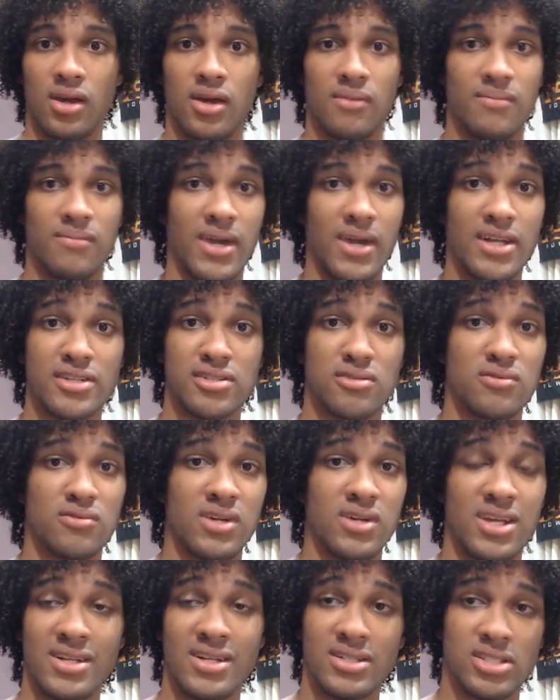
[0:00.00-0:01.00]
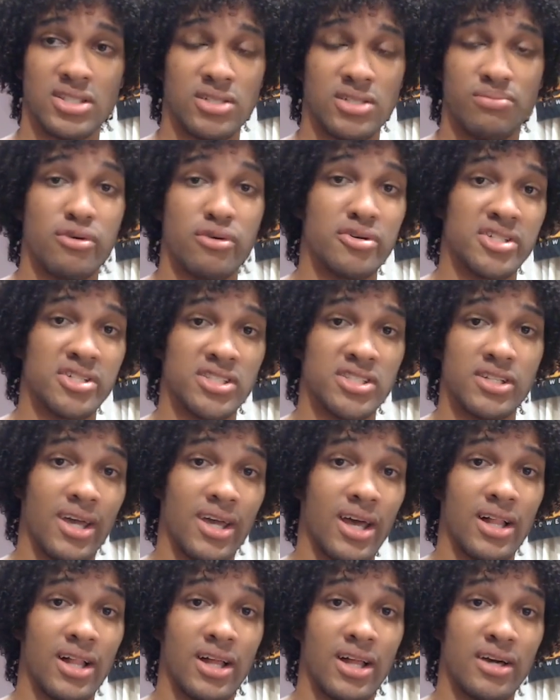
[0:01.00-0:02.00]
Madison Rayne, she bores the
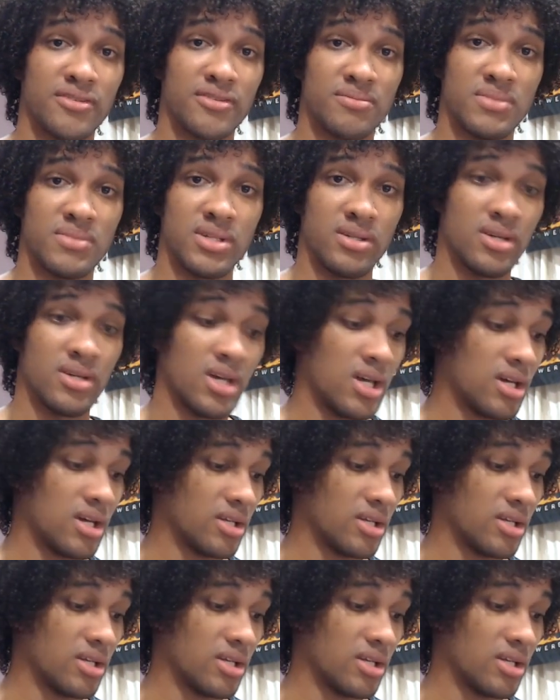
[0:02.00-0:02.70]
hell out of me.